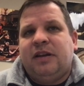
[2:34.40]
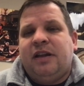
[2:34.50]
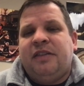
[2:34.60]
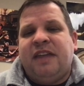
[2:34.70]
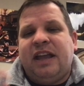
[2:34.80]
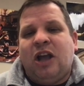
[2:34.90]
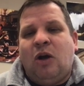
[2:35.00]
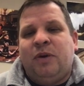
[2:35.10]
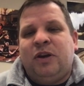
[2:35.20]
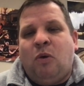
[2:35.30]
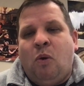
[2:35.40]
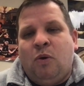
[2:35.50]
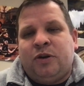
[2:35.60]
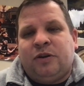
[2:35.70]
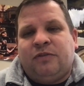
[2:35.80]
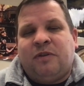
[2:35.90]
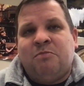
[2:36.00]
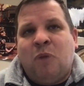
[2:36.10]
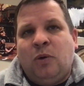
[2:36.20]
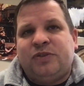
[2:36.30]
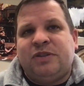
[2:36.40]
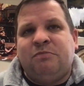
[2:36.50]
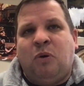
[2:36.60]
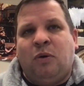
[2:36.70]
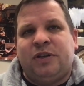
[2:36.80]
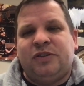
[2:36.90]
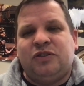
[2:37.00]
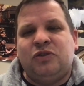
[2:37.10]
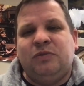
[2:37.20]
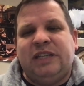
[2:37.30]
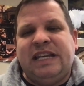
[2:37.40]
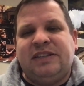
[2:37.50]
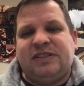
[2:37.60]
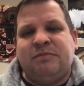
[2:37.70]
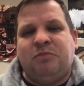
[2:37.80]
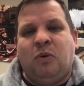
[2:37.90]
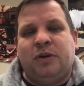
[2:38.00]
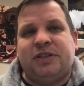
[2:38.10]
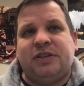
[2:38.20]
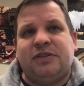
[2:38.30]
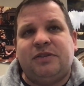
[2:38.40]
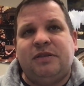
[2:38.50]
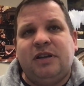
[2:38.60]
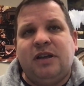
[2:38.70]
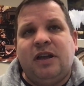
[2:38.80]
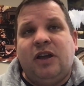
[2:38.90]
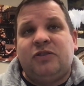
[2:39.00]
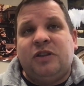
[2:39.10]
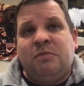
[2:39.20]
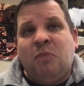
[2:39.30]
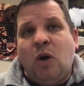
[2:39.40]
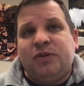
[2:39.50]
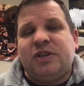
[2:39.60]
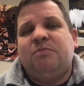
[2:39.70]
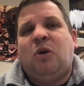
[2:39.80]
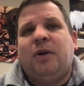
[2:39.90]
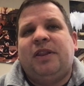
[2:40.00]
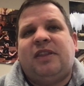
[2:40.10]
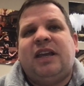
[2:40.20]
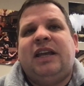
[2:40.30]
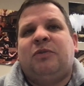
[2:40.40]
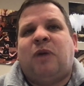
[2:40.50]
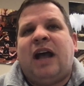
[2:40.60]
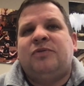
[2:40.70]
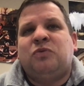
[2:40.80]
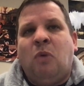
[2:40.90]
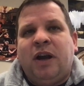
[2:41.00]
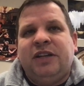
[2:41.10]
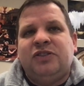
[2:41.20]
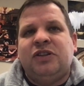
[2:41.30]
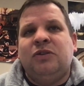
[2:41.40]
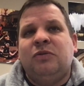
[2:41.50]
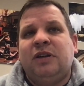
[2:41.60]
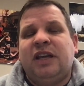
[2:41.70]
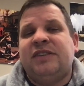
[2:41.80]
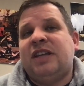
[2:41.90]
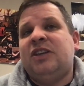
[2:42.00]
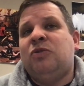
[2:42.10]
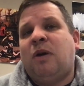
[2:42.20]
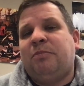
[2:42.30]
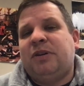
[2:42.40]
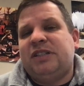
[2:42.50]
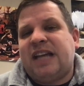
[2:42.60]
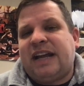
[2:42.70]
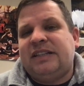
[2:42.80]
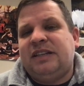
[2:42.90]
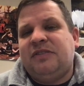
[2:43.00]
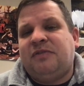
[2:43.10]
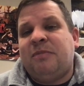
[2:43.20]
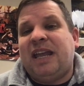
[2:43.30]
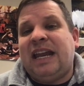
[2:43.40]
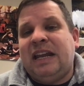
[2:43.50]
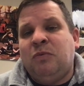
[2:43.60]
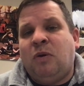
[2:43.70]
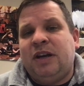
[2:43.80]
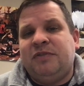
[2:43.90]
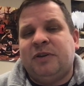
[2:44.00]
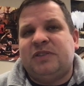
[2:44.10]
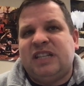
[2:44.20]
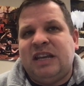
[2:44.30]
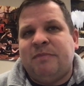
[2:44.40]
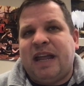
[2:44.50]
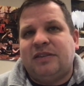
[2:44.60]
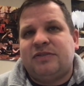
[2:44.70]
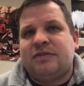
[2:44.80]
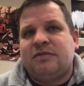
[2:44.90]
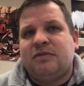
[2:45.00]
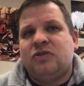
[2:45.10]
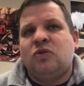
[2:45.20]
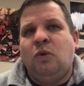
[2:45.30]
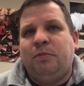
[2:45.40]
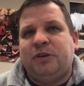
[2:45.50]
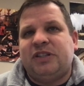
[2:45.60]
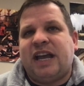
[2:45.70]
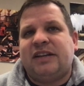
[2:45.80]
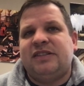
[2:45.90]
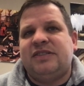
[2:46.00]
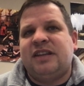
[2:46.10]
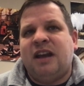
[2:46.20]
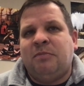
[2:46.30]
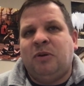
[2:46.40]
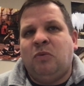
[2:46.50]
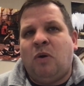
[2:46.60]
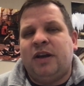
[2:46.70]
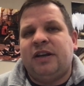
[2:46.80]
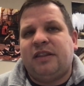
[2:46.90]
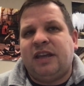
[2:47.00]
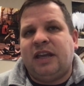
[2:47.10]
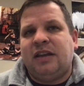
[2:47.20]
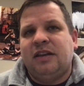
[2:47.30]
They go in order from most important to least important. So the most important thing in rounds 1 and 2 is that you are protected from any one of your teammates. School protect is the number 1 thing.